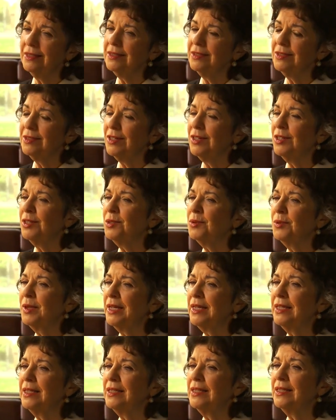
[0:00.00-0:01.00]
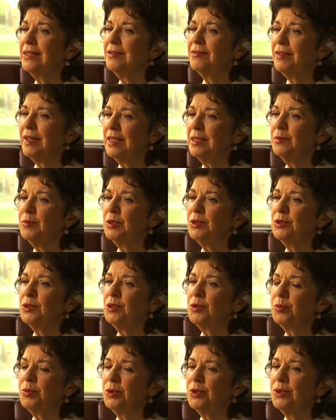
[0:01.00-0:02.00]
is already available
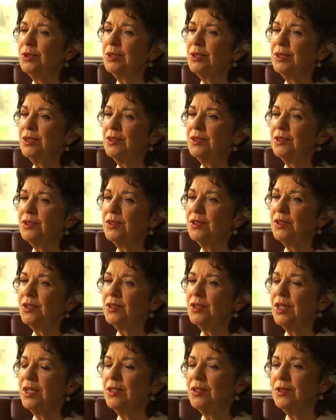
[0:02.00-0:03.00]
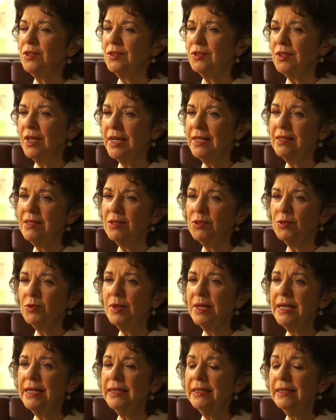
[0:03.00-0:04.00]
to you pertinent to the decision, and you decide this
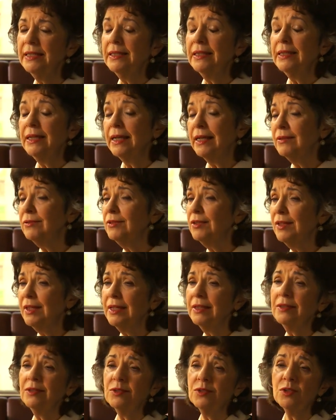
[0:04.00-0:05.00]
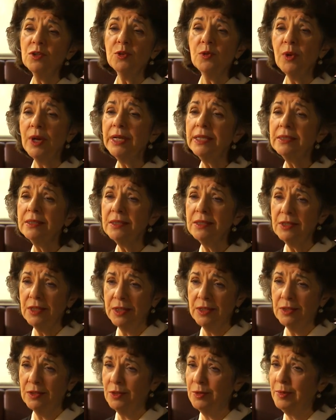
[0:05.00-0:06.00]
way. After that, there's no way to
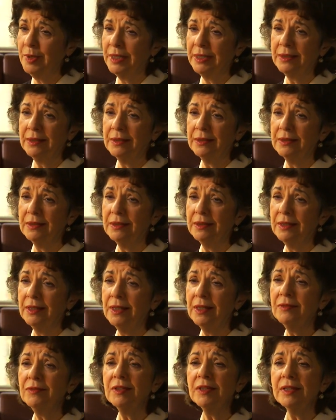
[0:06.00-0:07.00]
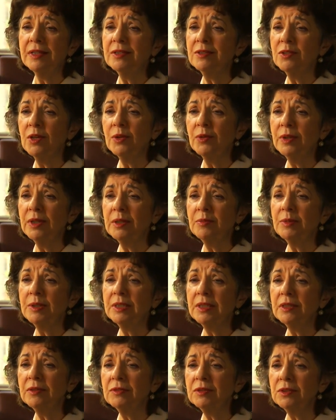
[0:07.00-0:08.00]
change your mind. Everything's already
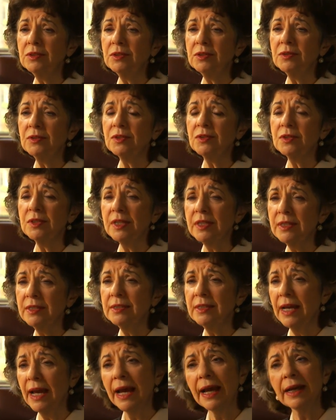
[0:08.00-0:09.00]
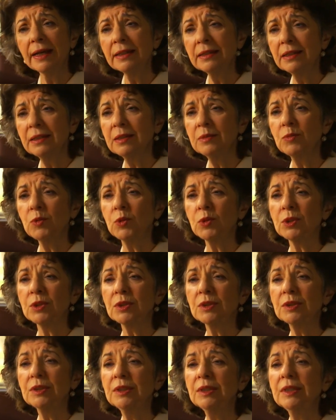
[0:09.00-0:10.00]
been given to you. There's nothing to add anymore.